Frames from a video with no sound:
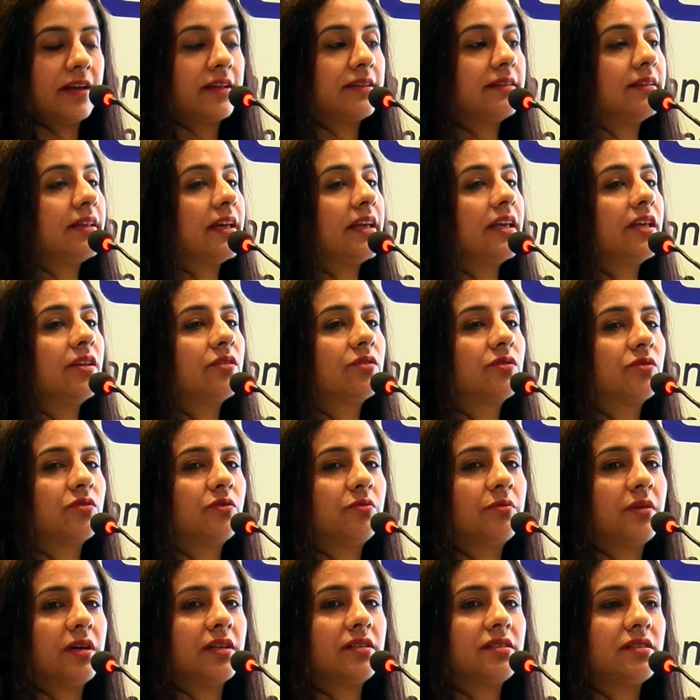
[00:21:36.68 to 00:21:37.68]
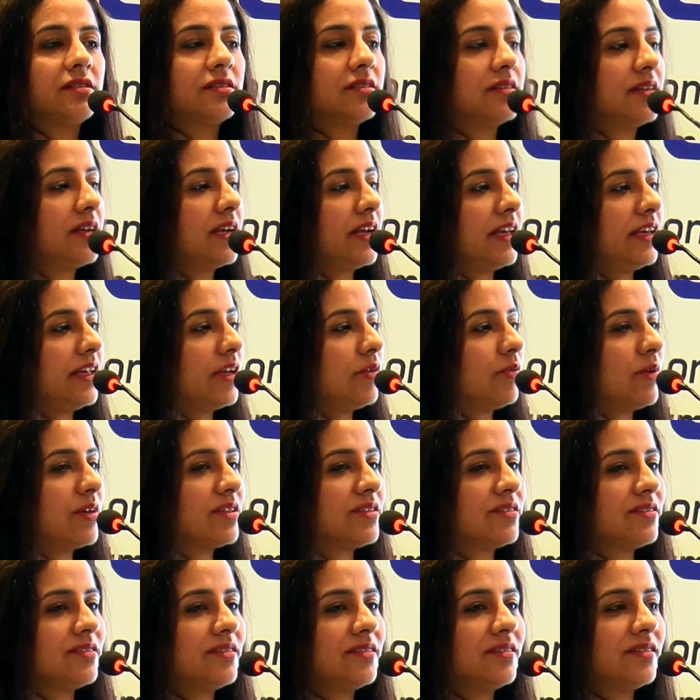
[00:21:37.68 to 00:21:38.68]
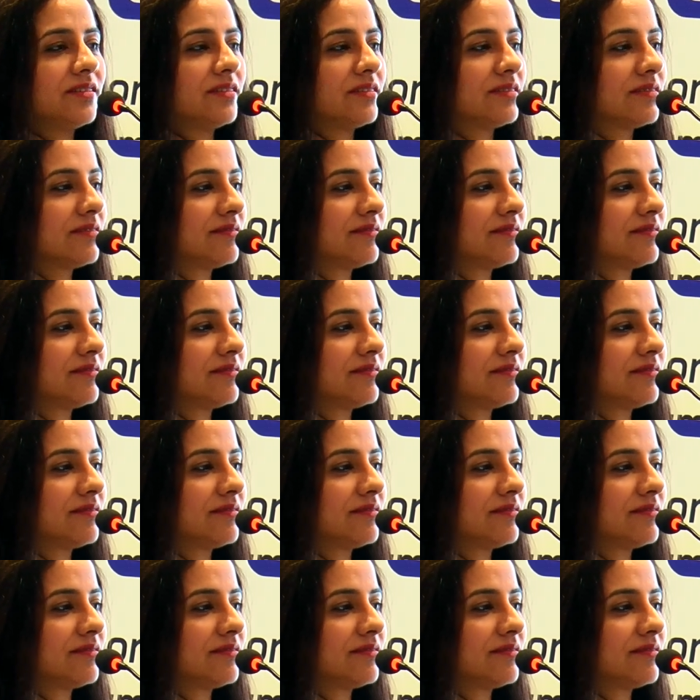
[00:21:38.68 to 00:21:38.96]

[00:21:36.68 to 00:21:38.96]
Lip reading: Thank you so much. Any questions?